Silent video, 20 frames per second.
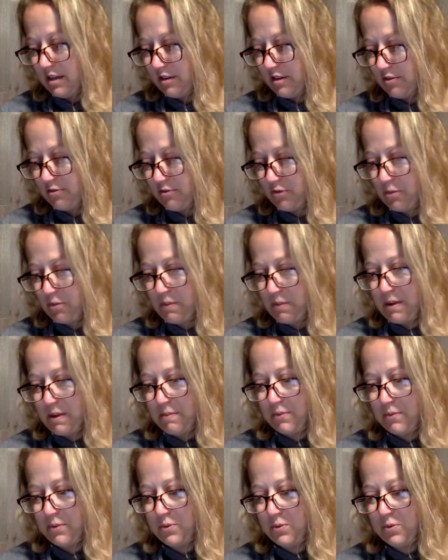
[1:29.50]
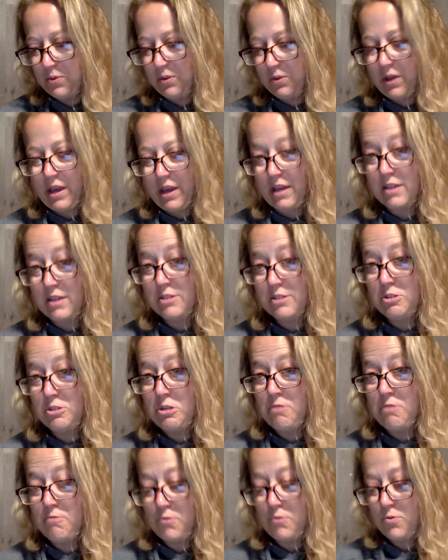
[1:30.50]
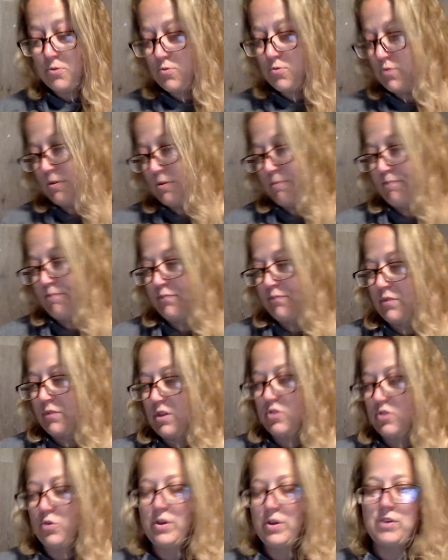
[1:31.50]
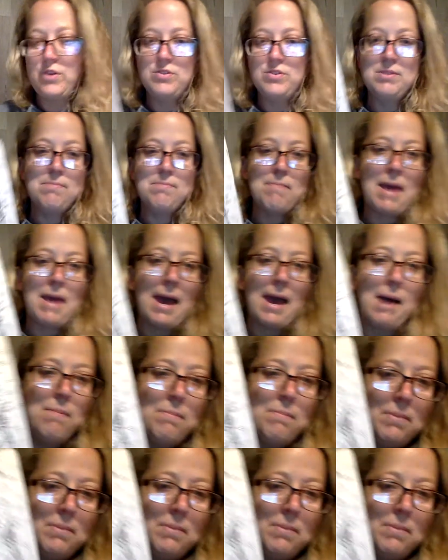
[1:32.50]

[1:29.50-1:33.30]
for people who like seafood. So here's a map.